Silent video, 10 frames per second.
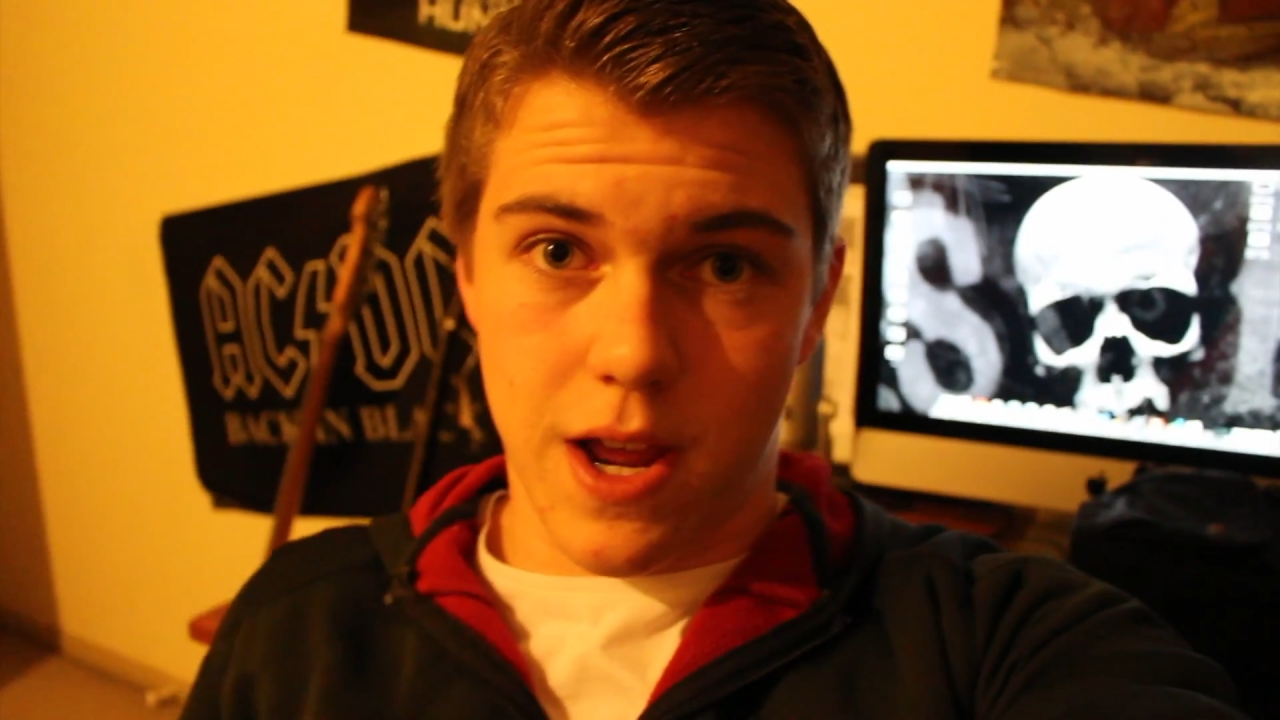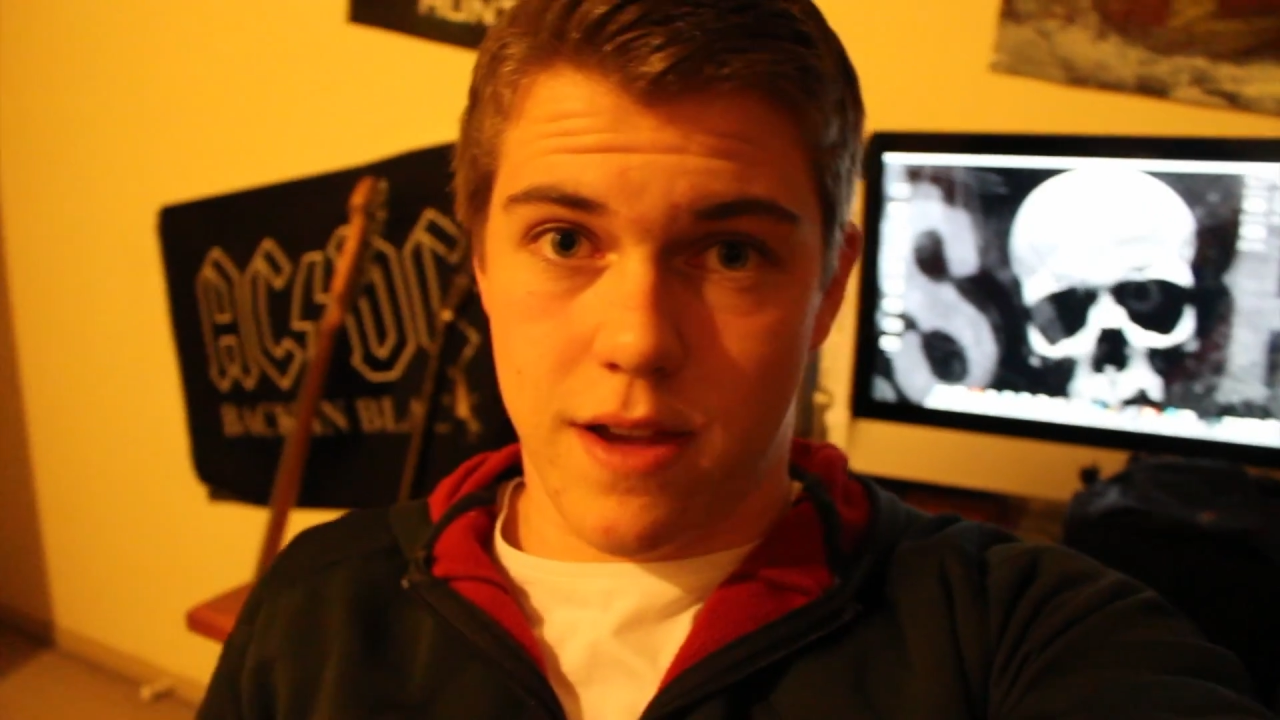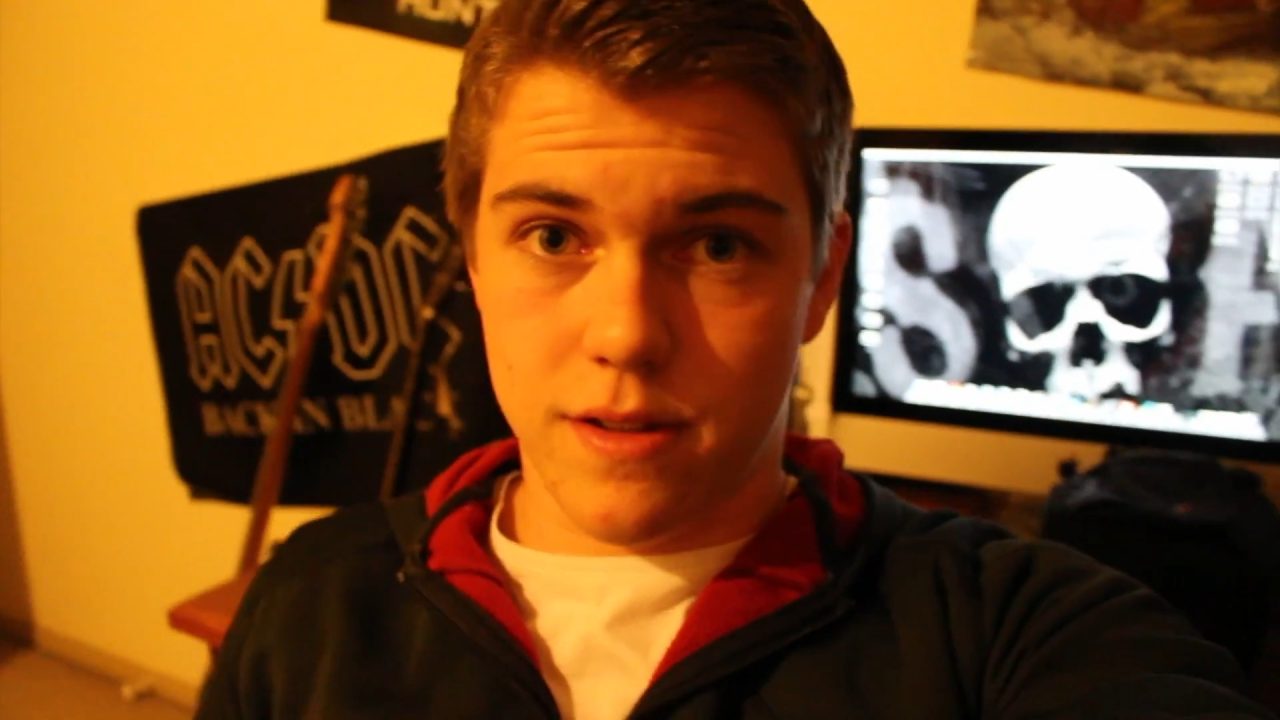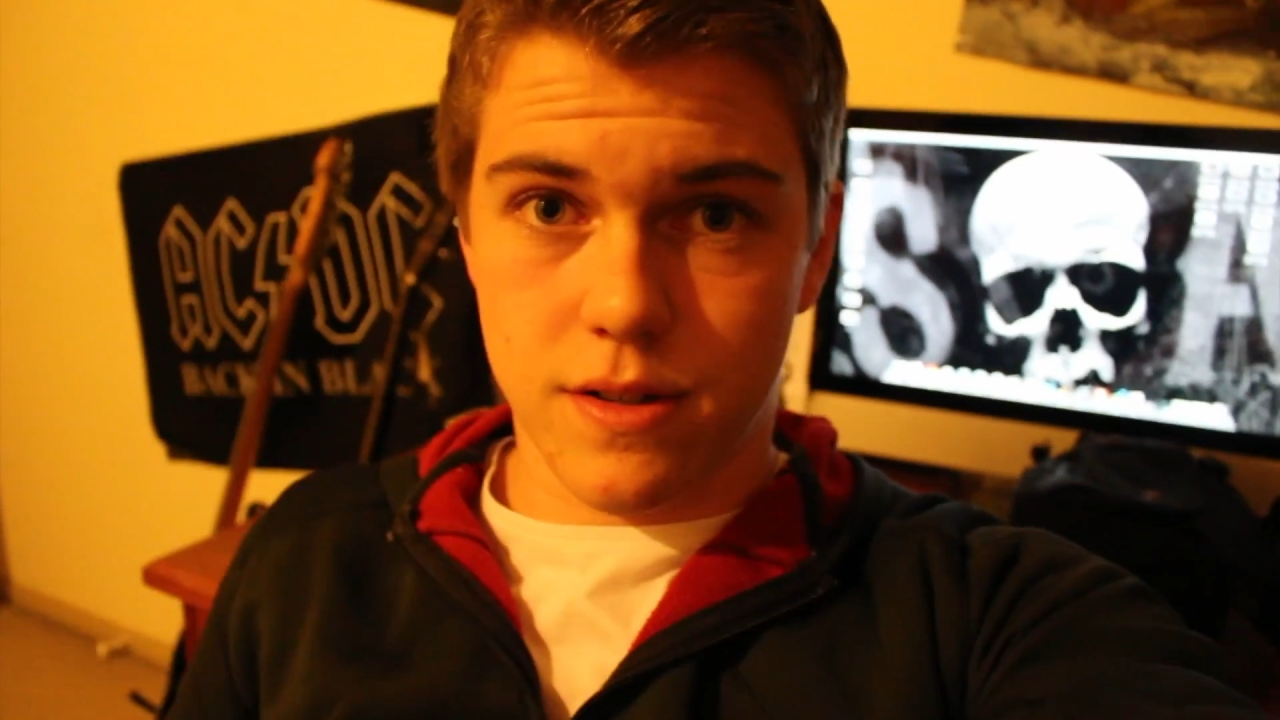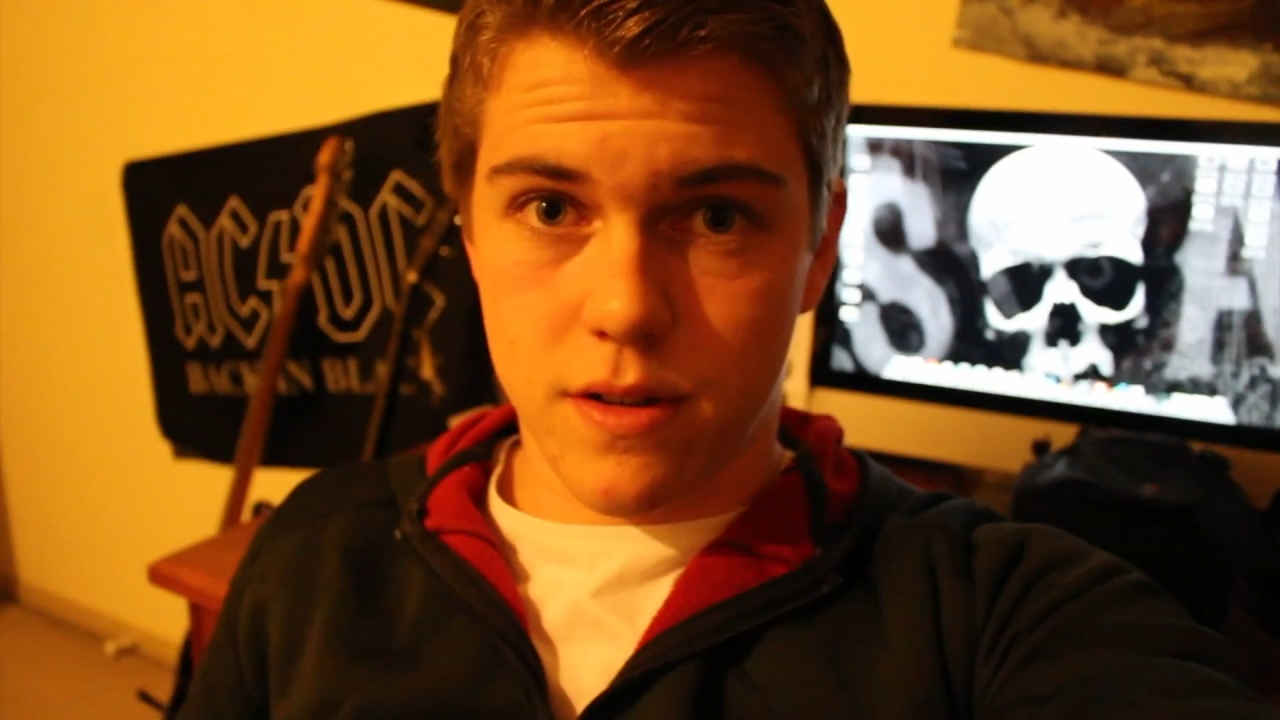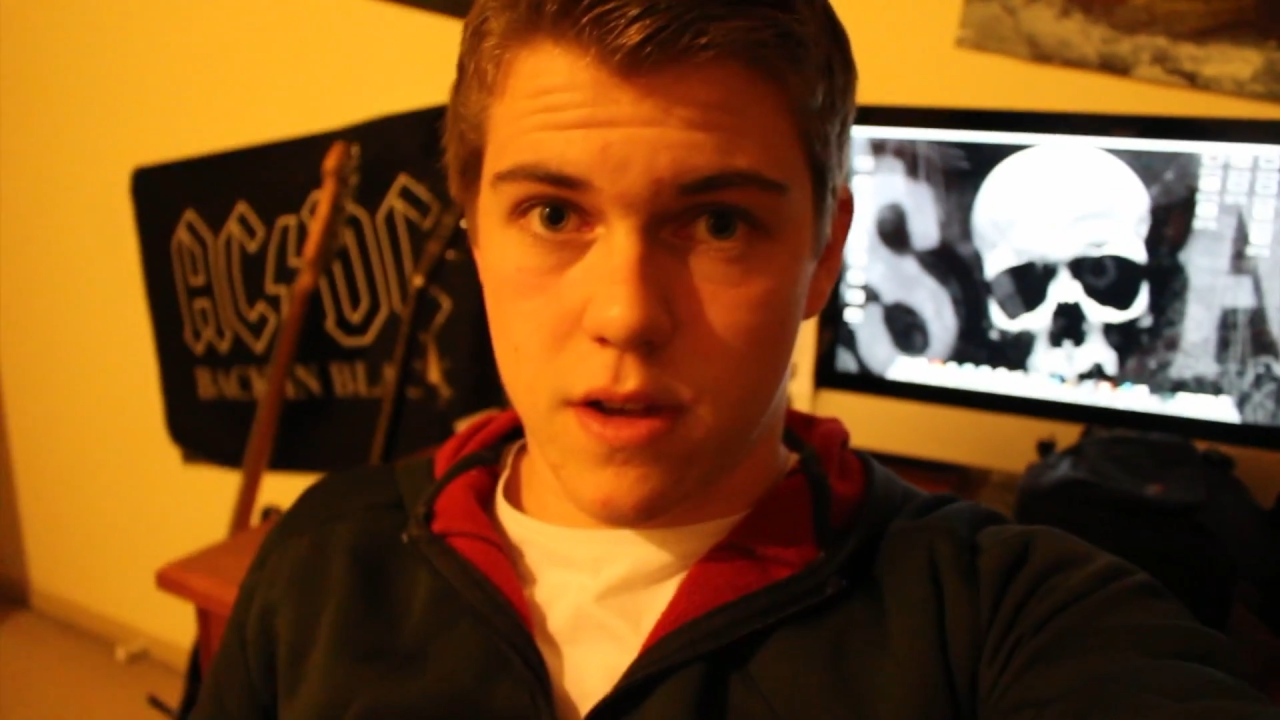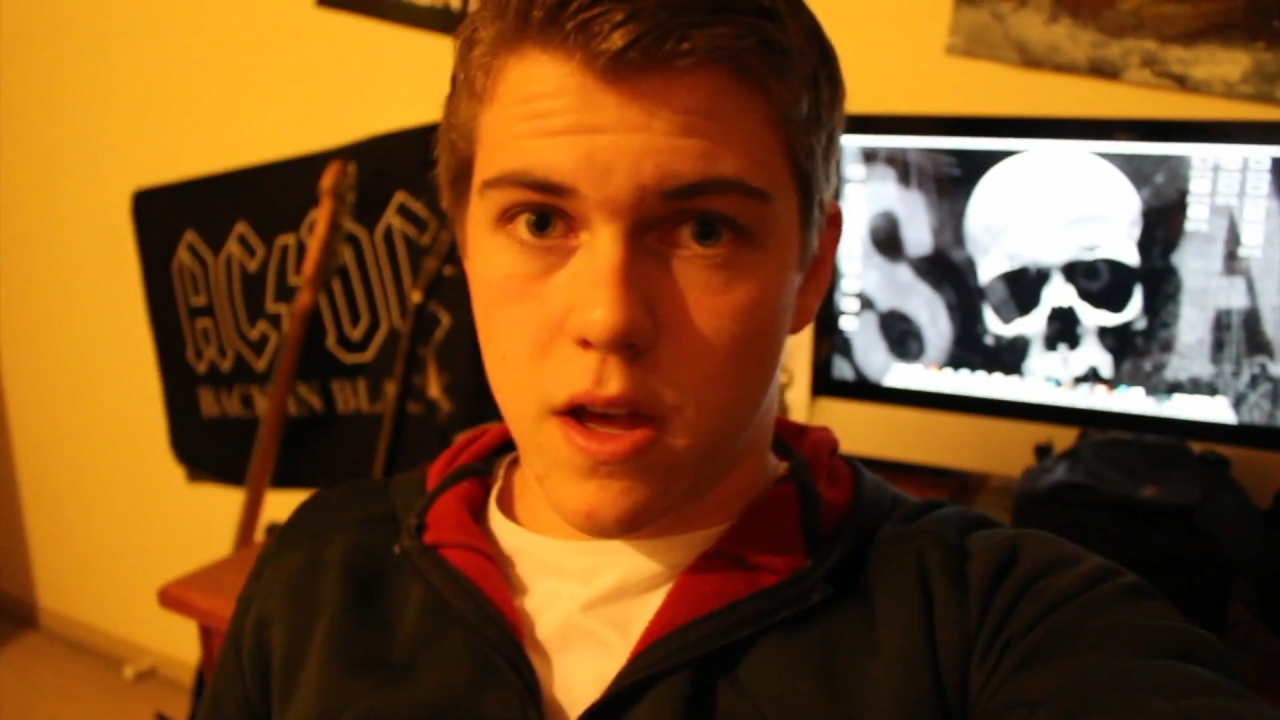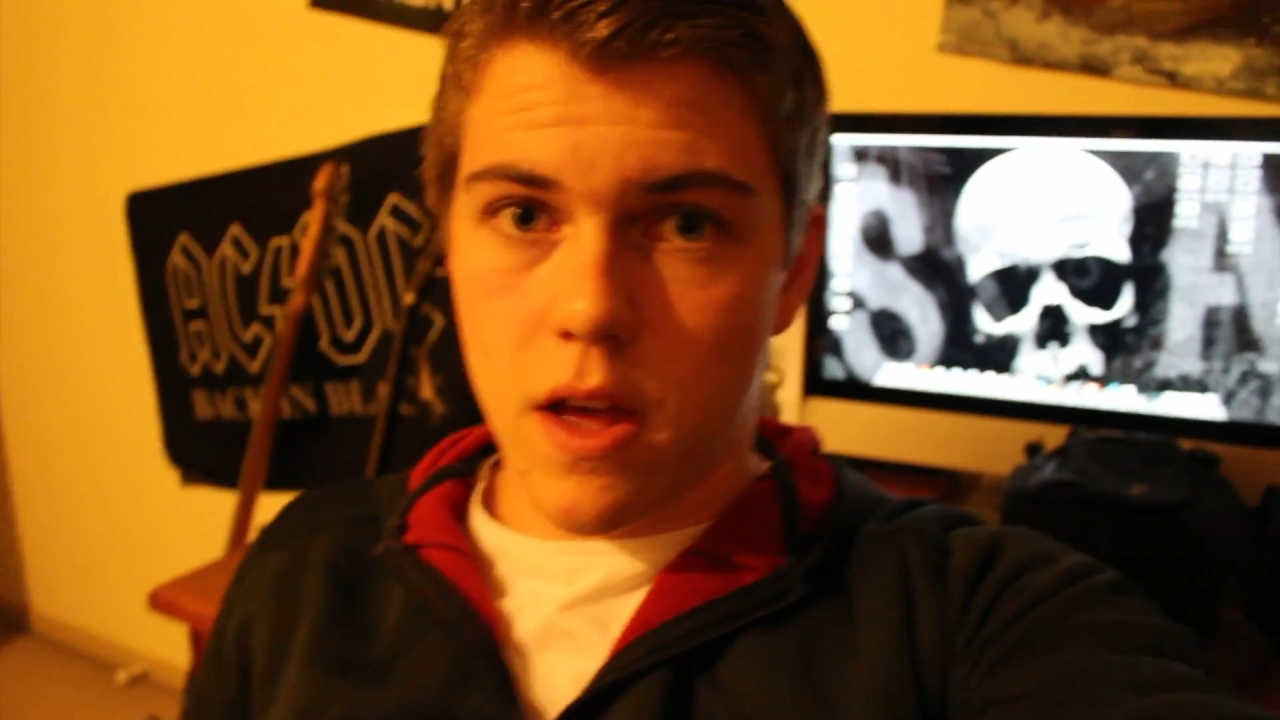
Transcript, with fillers: days.